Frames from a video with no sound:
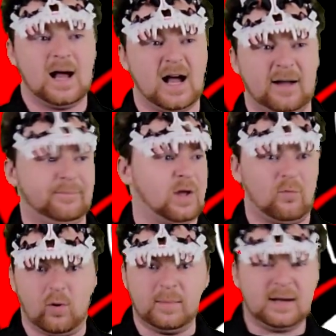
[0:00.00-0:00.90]
Um, a
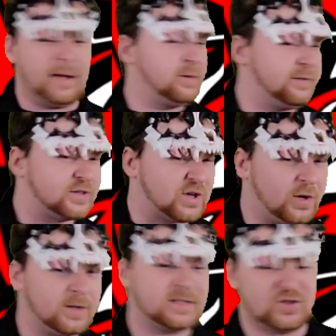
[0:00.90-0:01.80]
woman, I believe it's called.